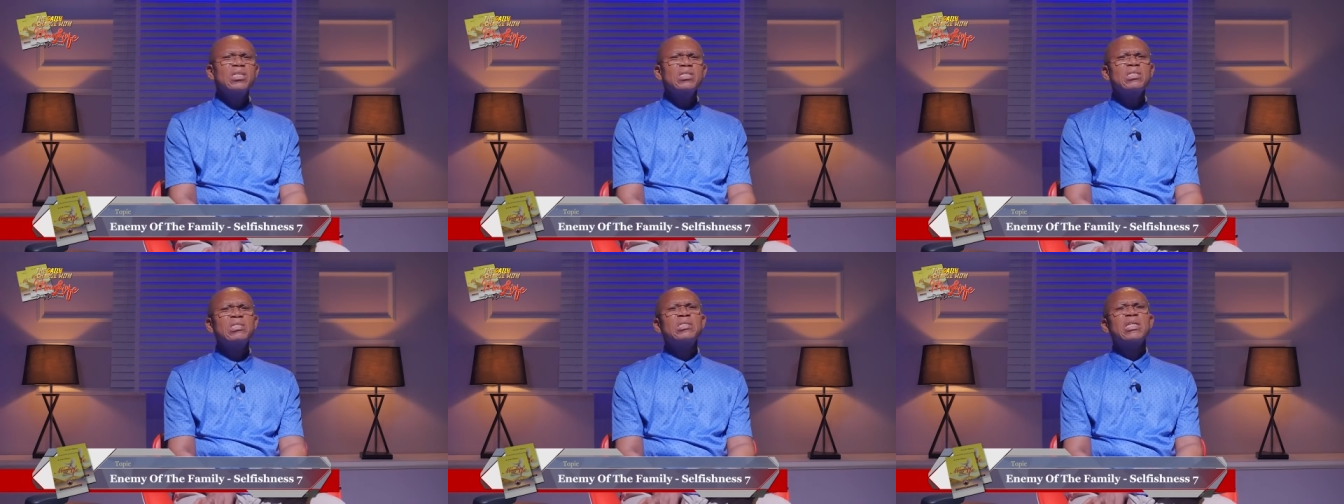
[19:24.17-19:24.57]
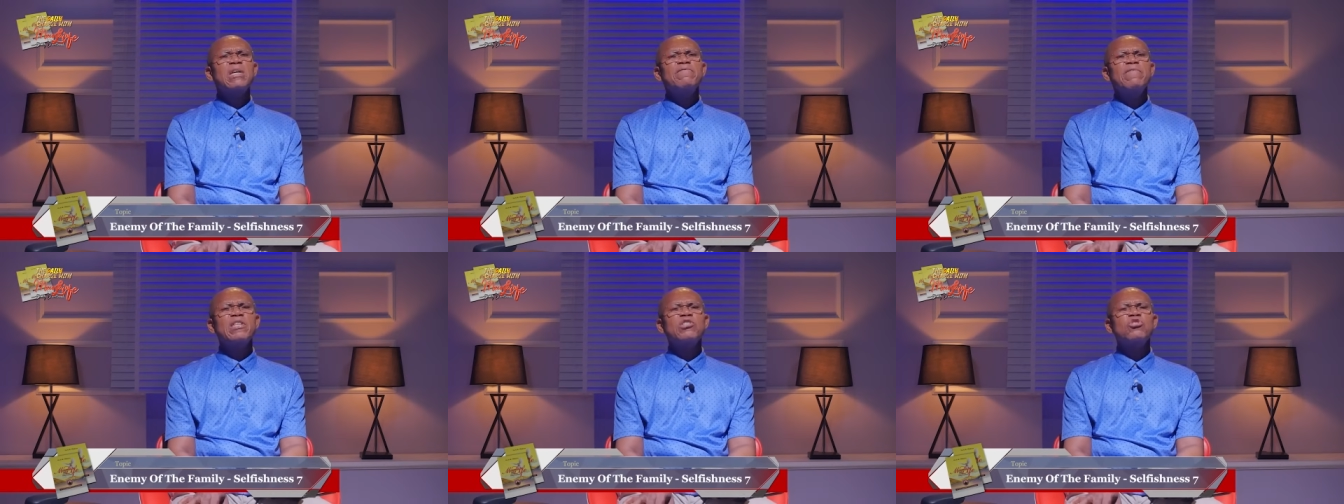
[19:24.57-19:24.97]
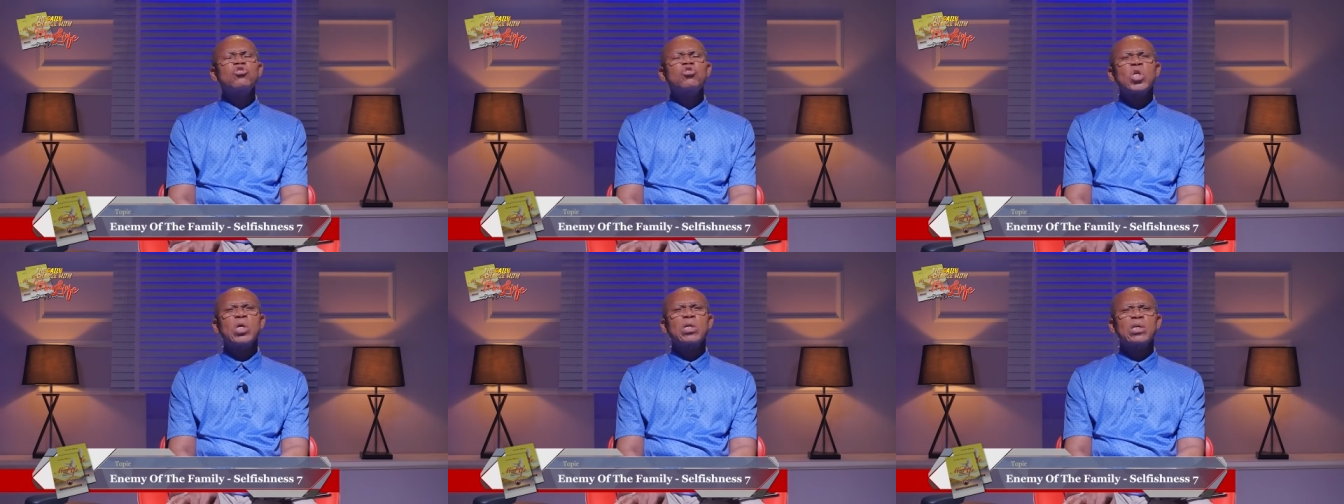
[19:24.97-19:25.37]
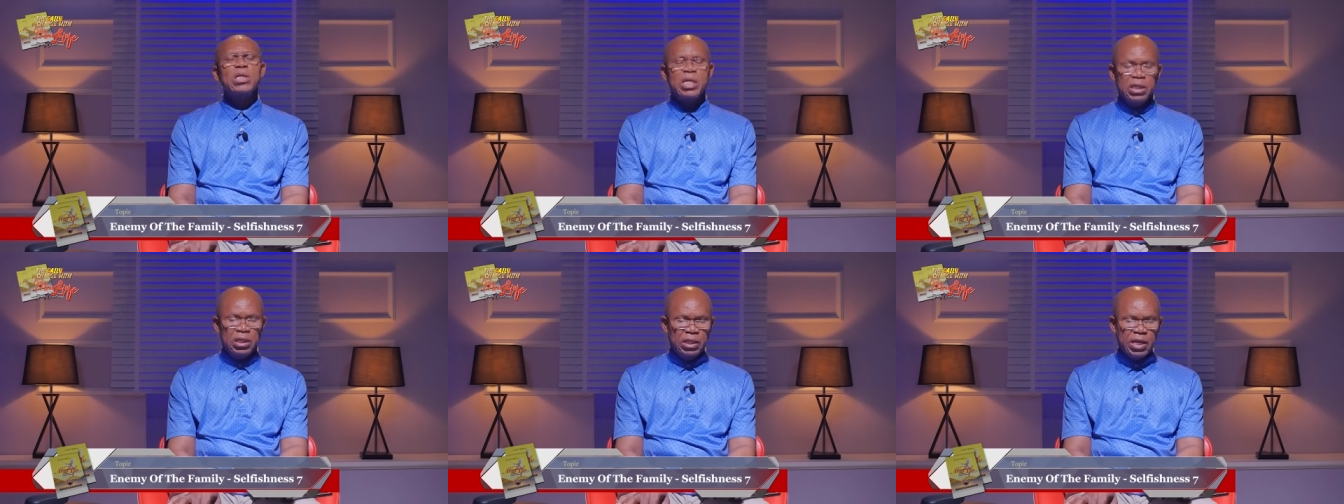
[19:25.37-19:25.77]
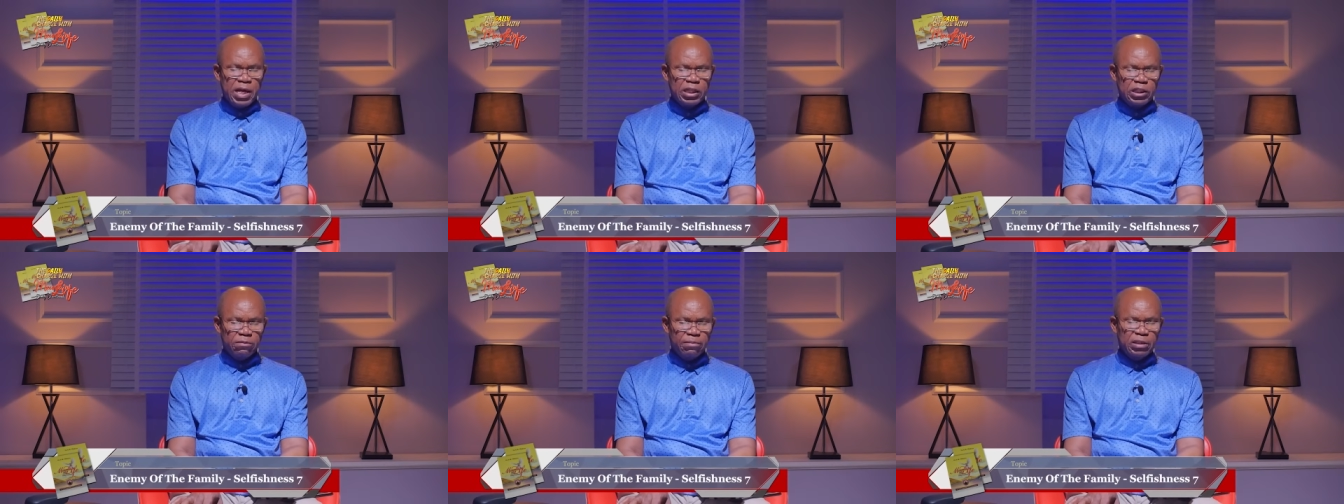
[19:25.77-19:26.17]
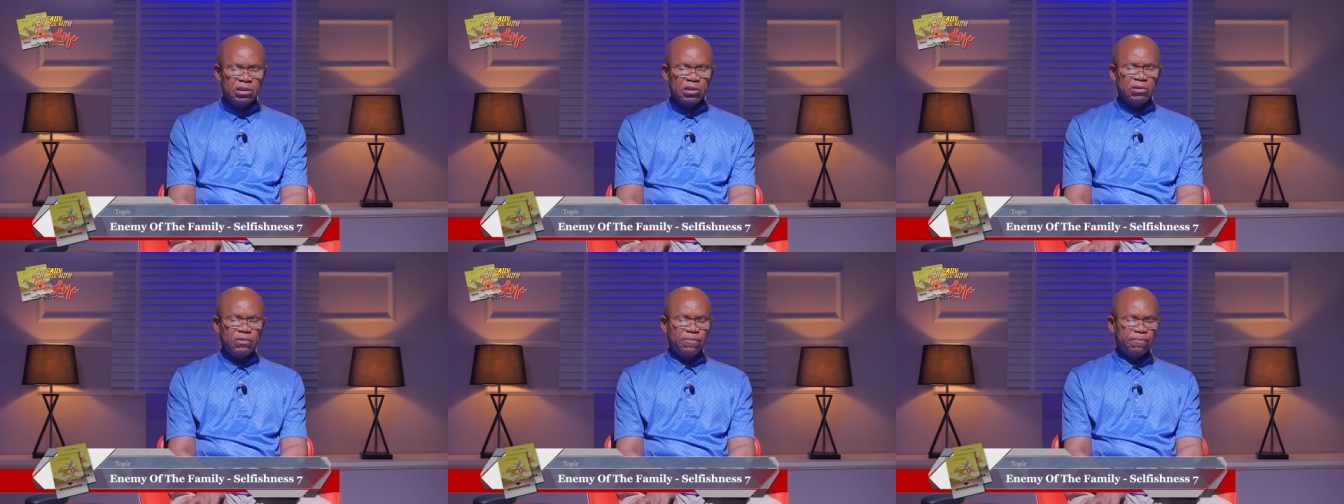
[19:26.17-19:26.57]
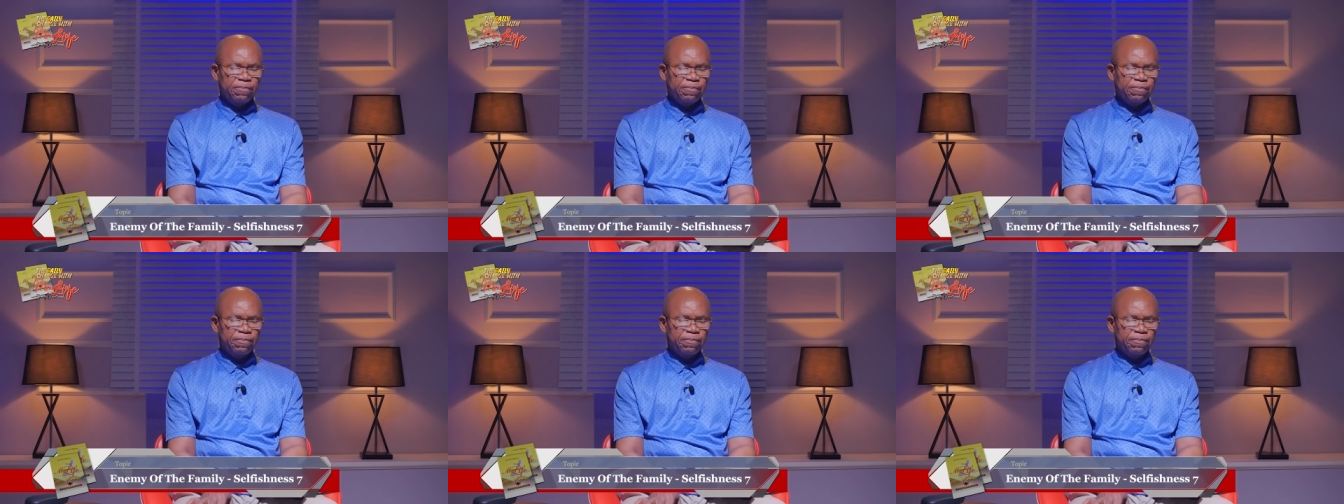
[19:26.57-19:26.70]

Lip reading: This is a very strong indictment.